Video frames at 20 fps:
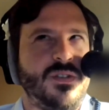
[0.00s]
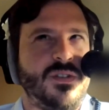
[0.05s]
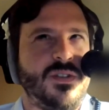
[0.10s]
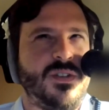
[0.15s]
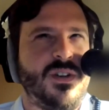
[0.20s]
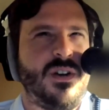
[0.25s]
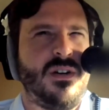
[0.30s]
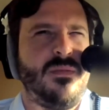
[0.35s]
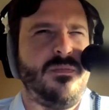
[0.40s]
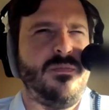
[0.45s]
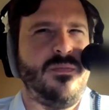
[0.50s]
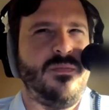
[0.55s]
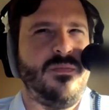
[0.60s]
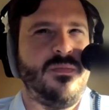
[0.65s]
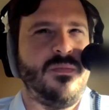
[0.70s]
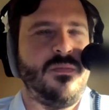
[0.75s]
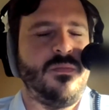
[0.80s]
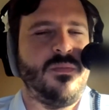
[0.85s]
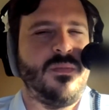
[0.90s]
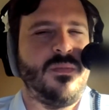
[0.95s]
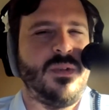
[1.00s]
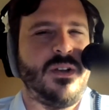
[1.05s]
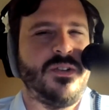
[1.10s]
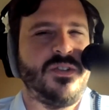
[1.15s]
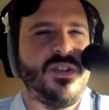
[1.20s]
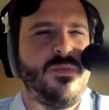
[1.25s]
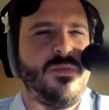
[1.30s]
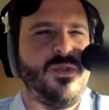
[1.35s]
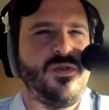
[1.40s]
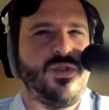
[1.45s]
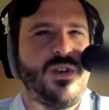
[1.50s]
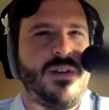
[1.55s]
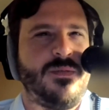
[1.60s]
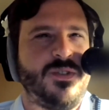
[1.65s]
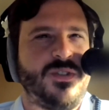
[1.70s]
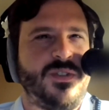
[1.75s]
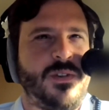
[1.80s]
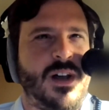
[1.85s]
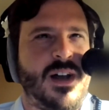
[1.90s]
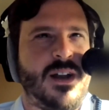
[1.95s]
Some, as someone who
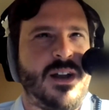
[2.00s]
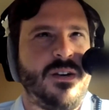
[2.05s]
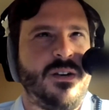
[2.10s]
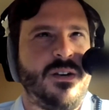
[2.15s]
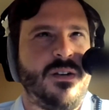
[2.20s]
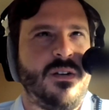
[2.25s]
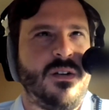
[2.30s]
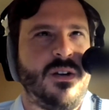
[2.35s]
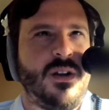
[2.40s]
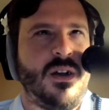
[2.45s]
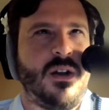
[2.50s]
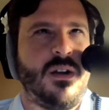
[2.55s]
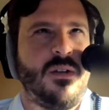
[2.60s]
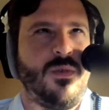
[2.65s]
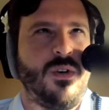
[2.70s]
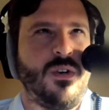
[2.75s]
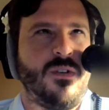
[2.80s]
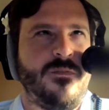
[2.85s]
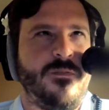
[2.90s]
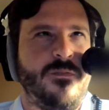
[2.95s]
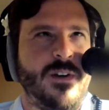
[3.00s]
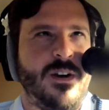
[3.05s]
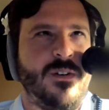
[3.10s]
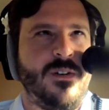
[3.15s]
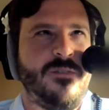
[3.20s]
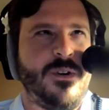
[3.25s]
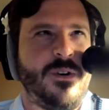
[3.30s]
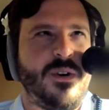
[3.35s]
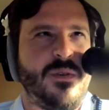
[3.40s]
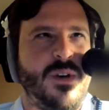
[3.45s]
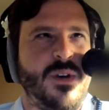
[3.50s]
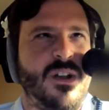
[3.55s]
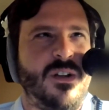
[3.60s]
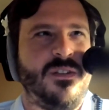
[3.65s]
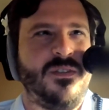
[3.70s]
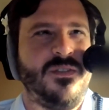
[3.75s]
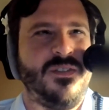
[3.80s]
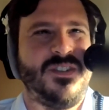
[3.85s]
travels a lot, work very, very well.